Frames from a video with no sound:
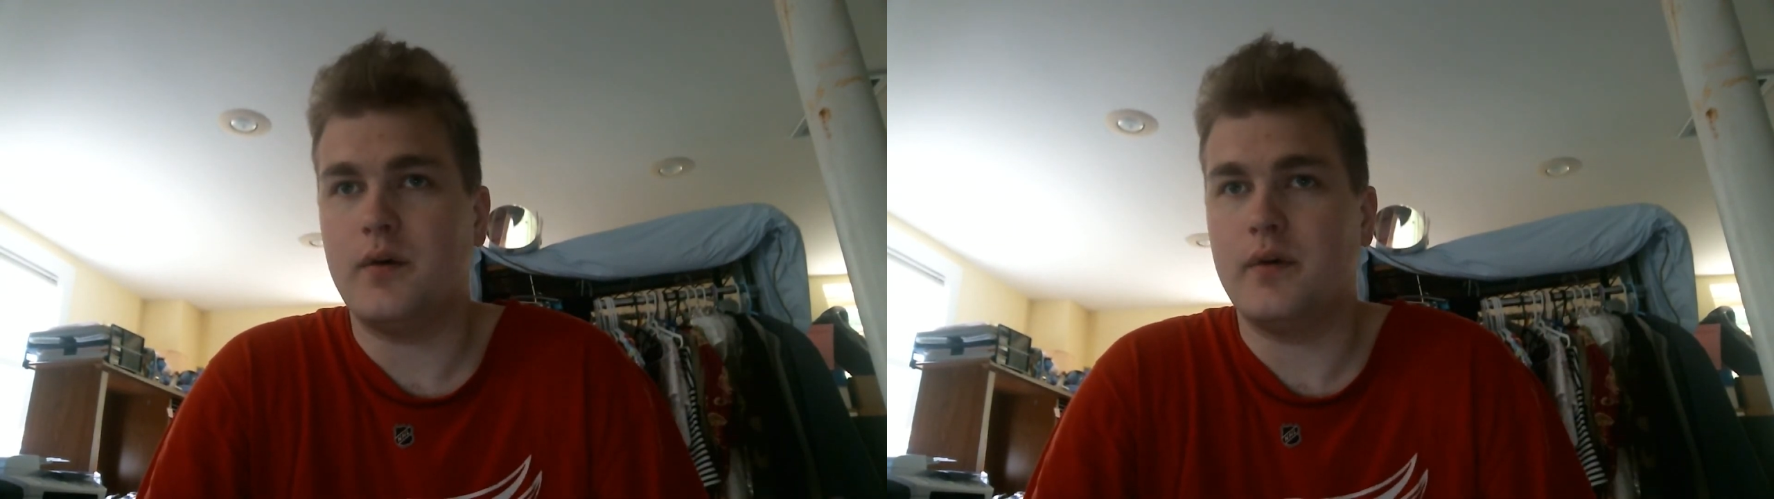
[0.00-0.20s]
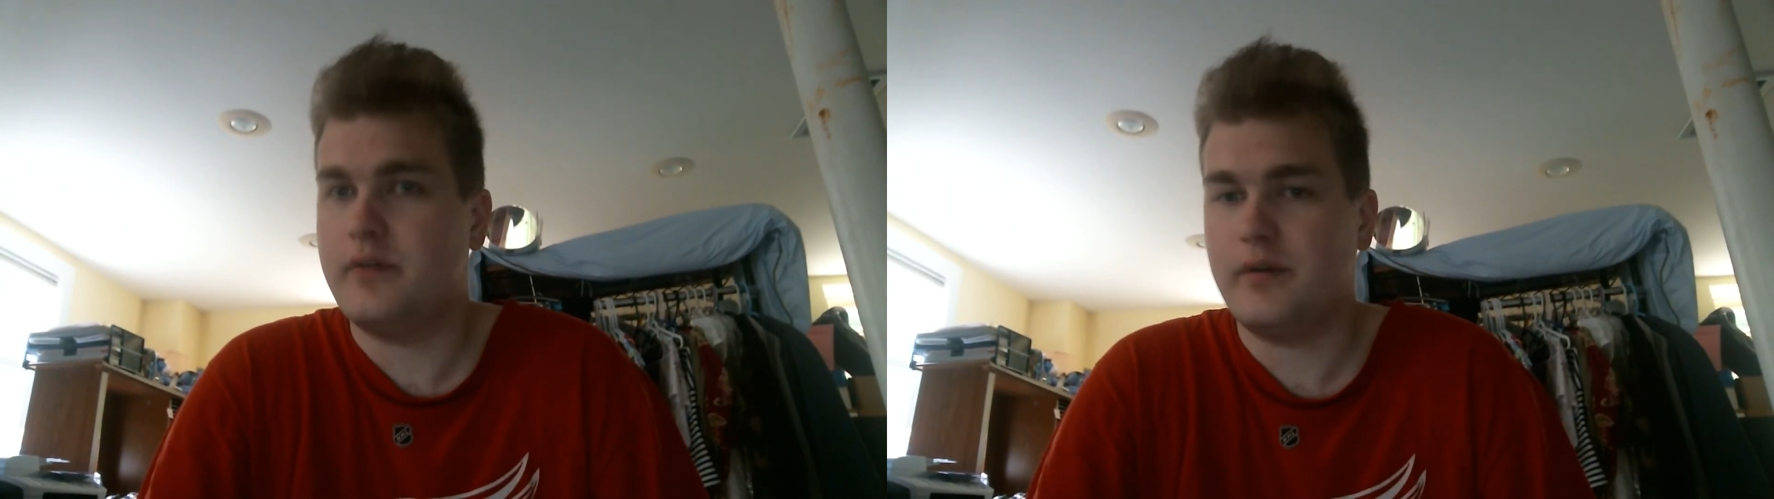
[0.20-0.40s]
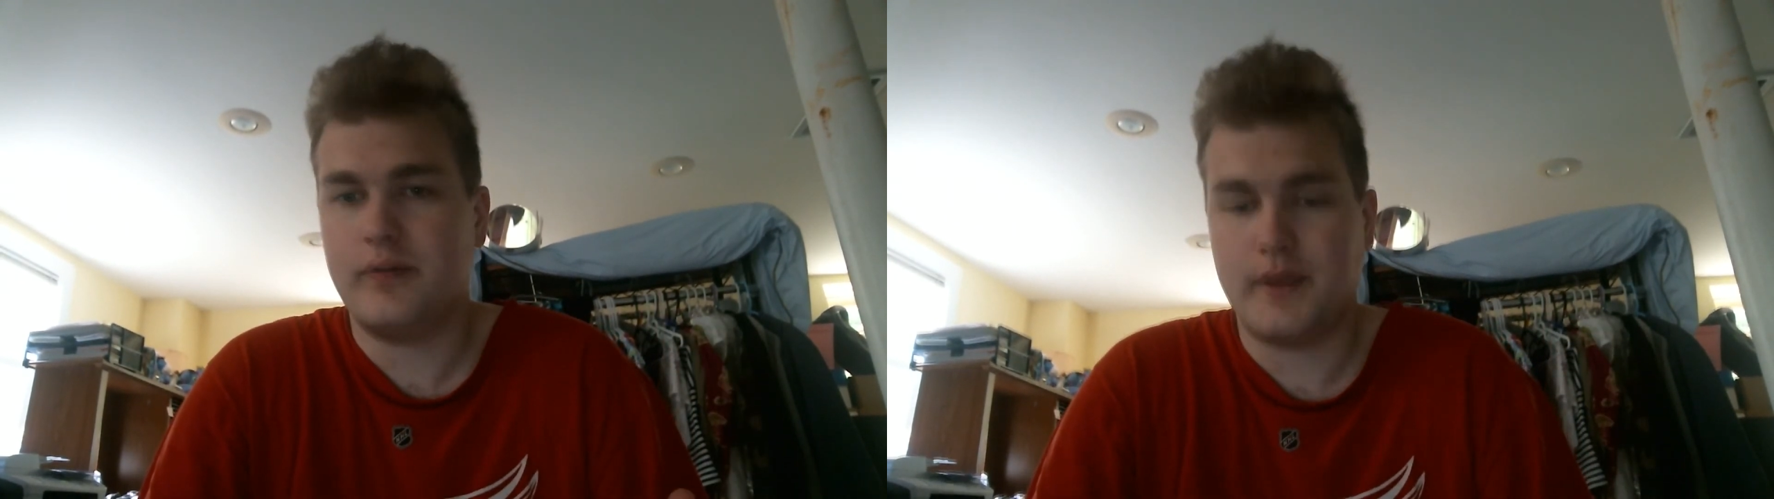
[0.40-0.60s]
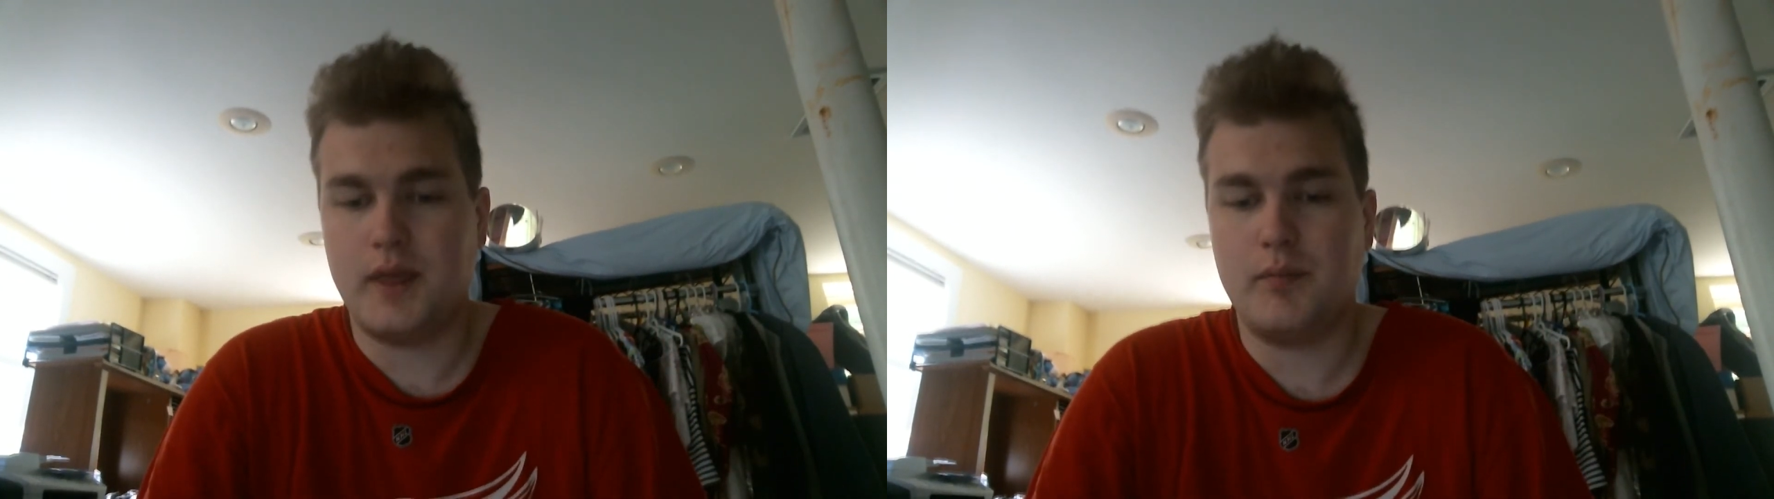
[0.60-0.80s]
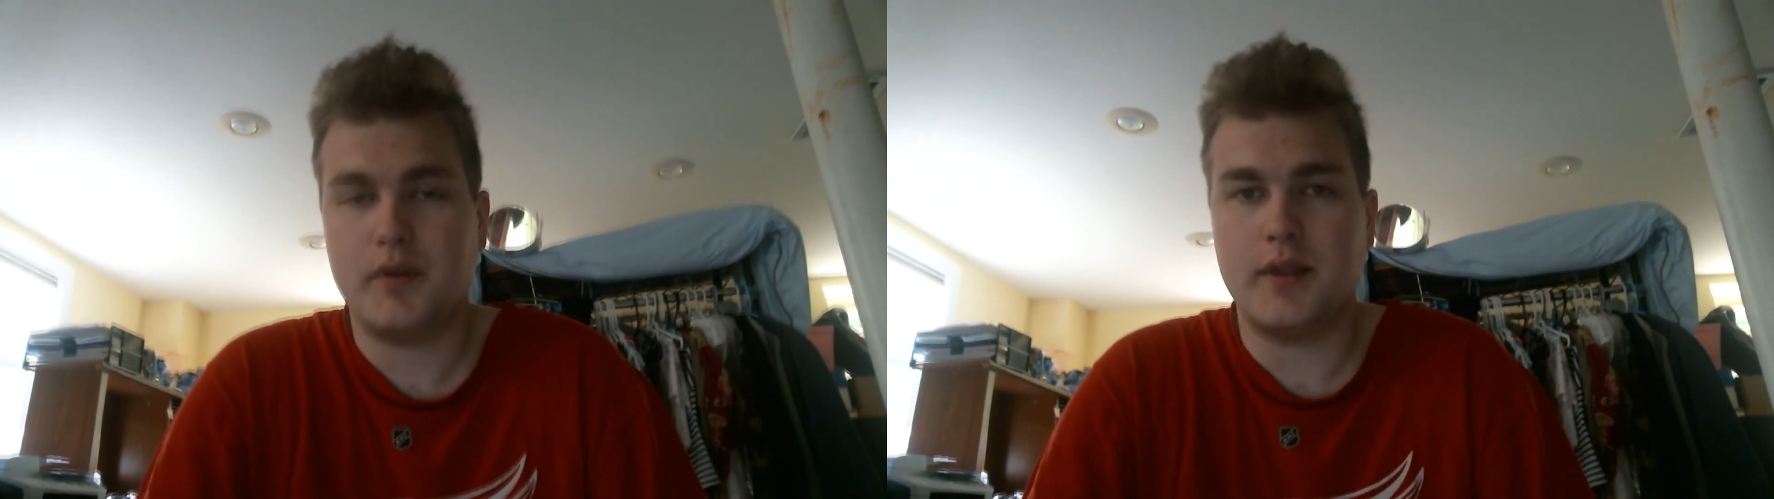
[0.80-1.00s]
or just
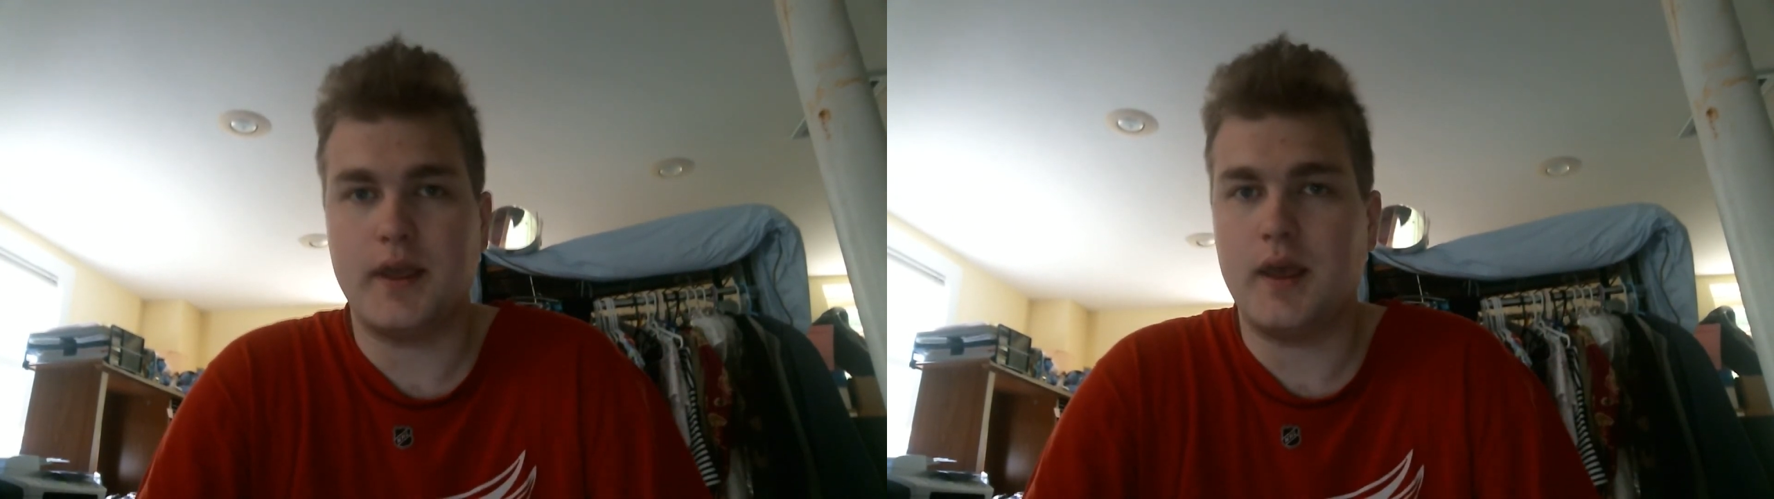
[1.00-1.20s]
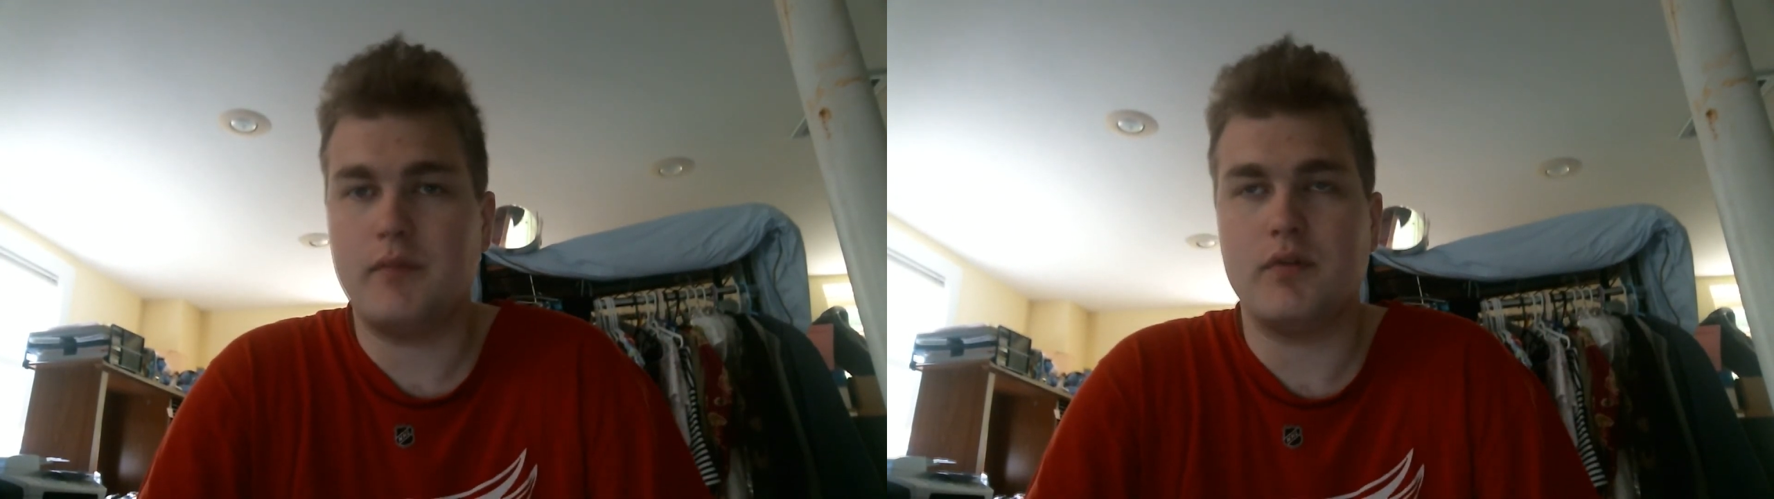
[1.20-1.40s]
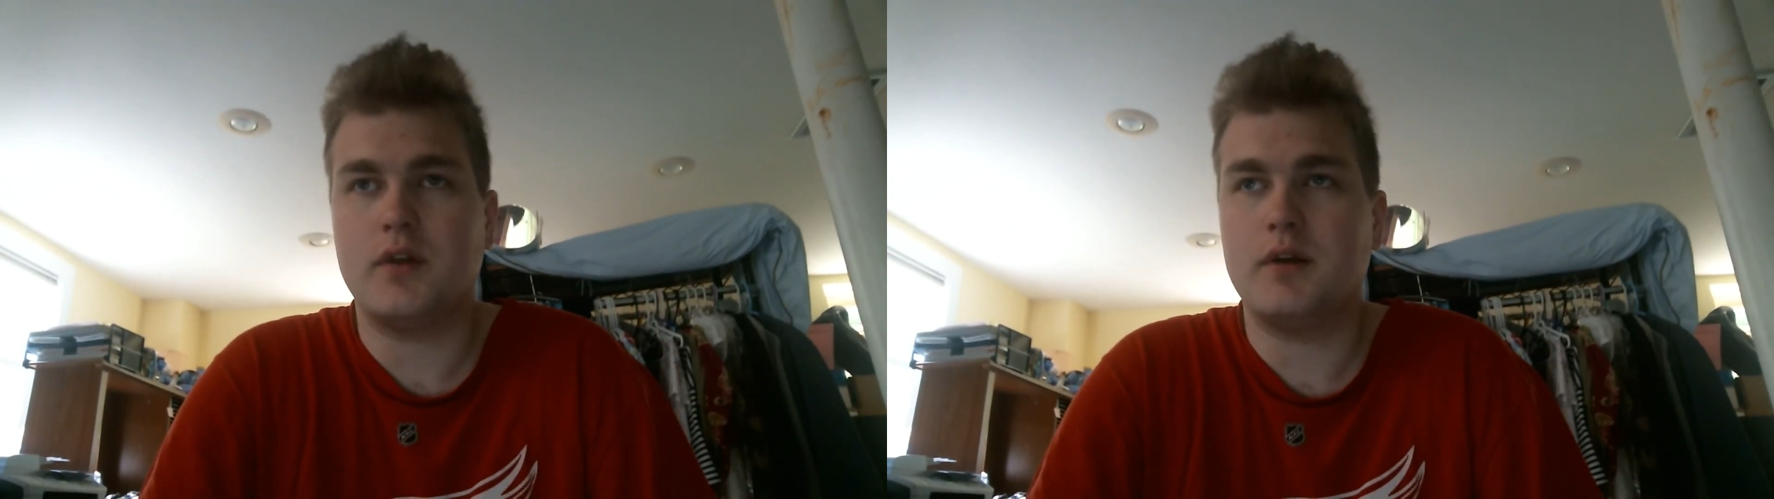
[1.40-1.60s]
keeping the game for a